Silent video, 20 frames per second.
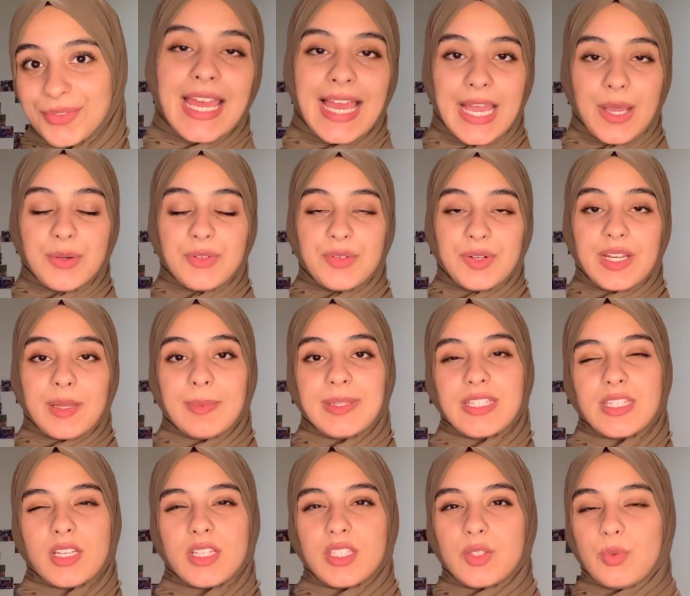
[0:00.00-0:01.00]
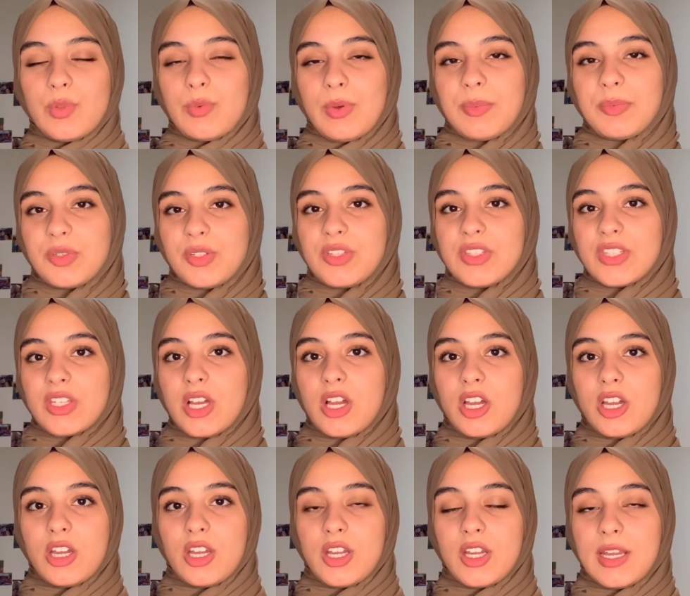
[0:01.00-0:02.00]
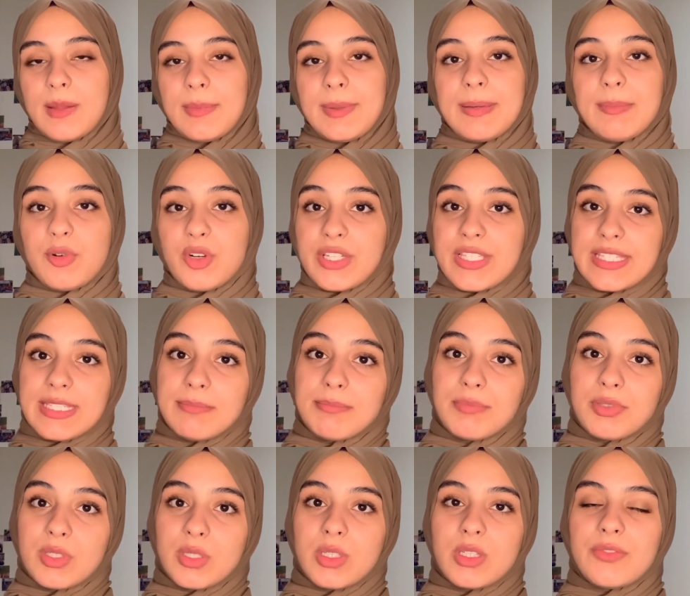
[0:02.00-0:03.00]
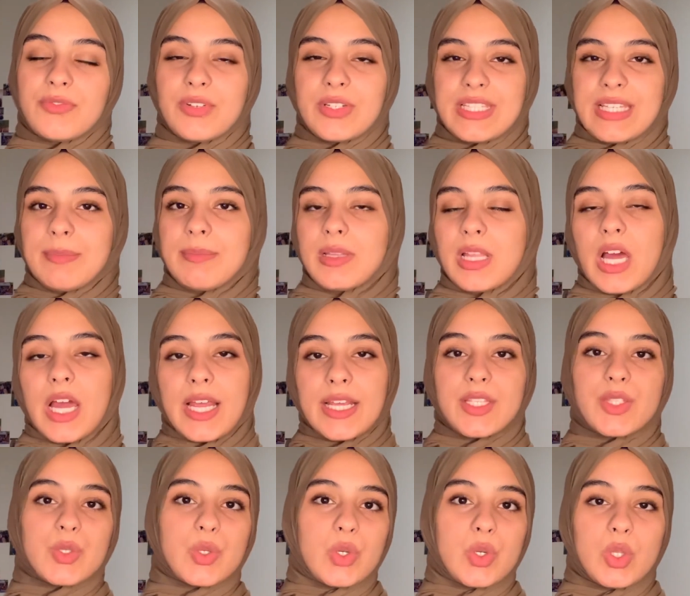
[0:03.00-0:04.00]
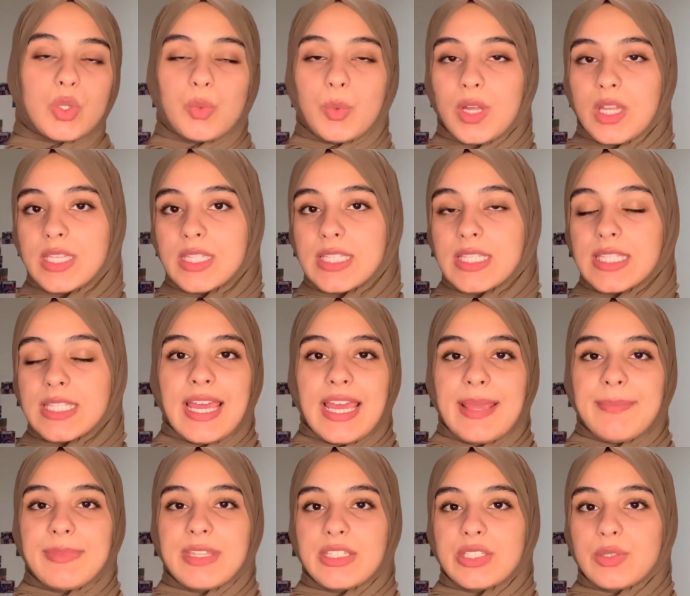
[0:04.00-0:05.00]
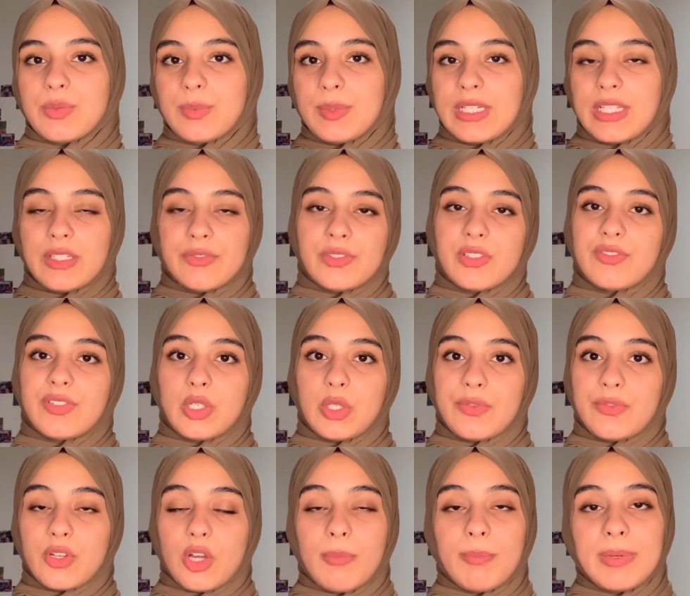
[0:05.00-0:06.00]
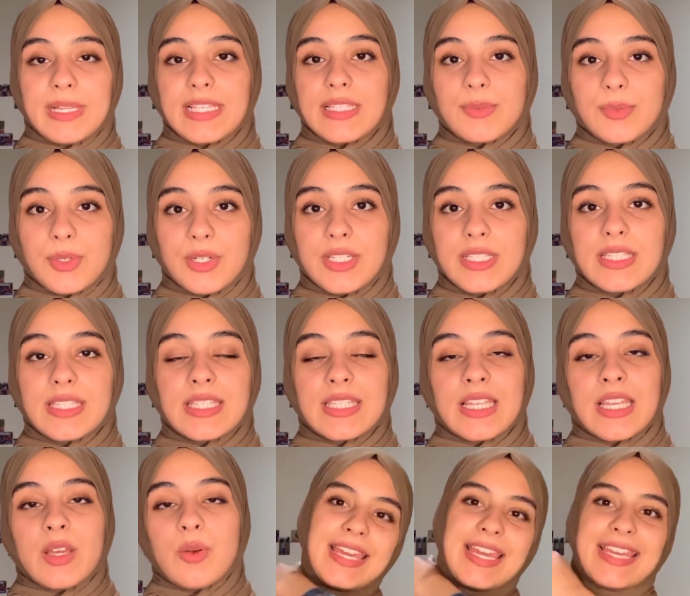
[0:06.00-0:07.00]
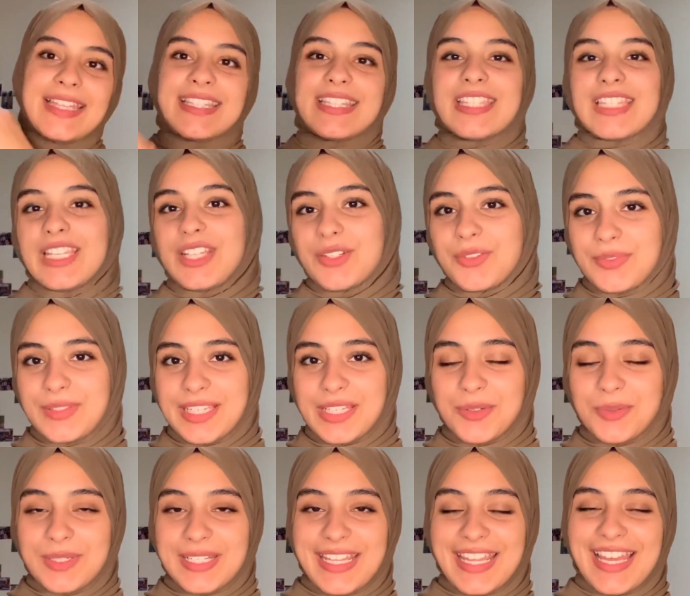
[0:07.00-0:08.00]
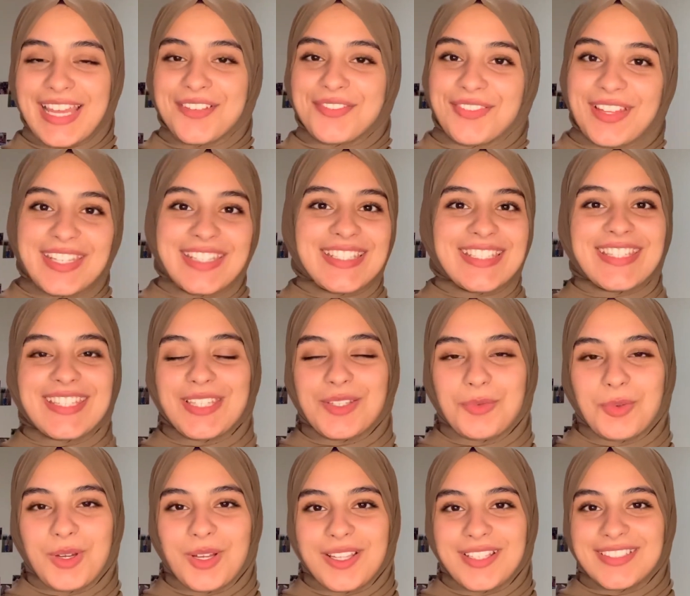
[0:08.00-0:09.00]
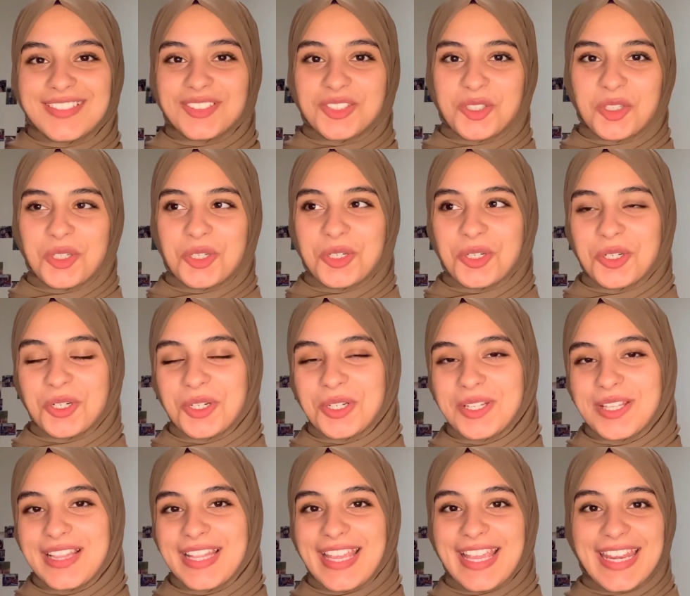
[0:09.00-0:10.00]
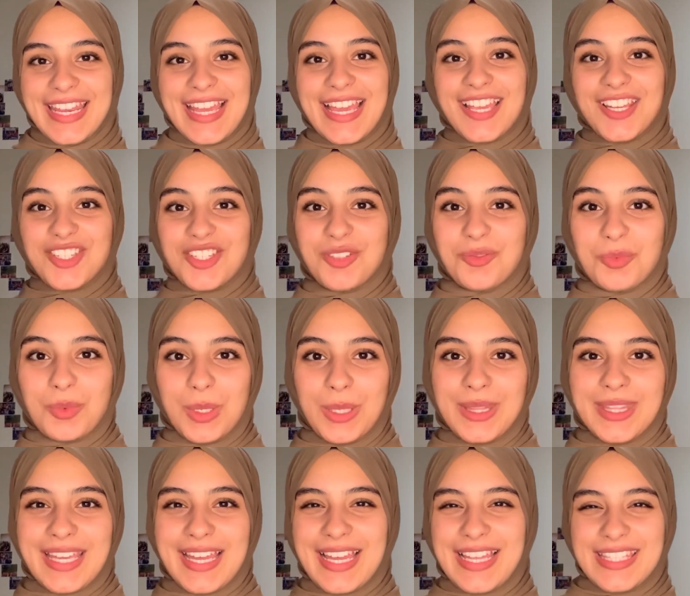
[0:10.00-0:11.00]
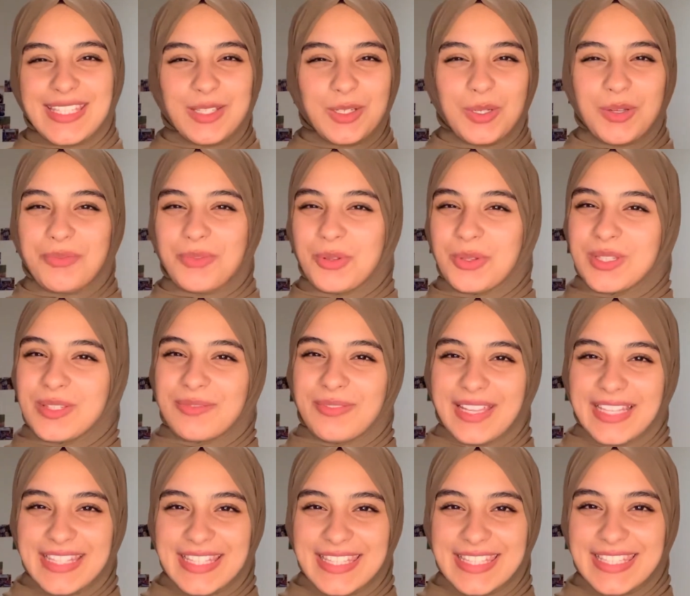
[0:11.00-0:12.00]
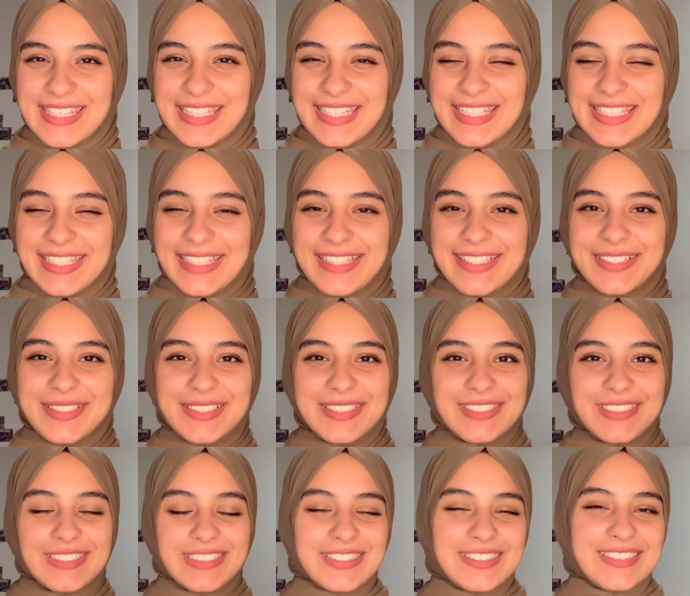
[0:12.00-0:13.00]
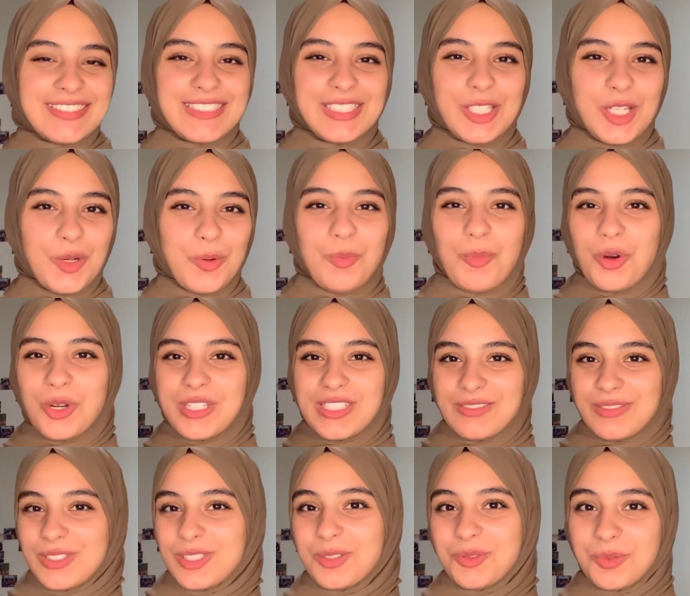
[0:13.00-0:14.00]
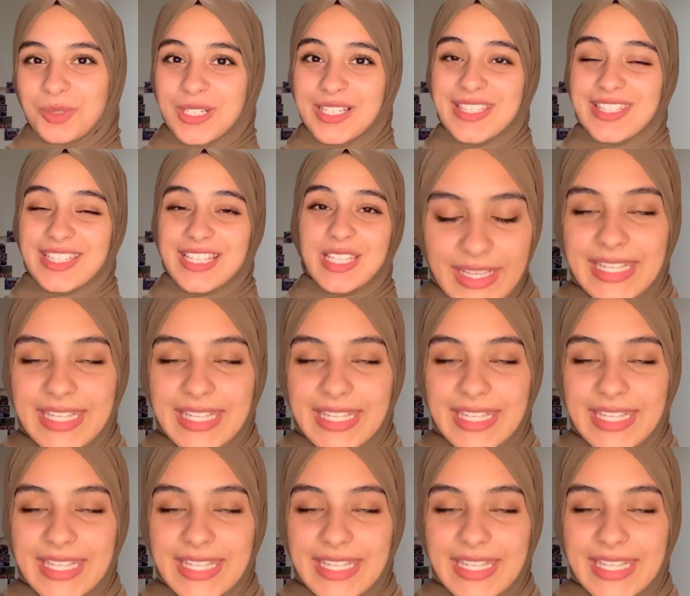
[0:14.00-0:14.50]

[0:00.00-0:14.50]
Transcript: I would recommend starting with webtoons that are a bit more simple, for example high school ones, and that don't really involve a lot of complex words, instead of like reading a fantasy one or like an action one that has a lot of those fancy, you know, more difficult words.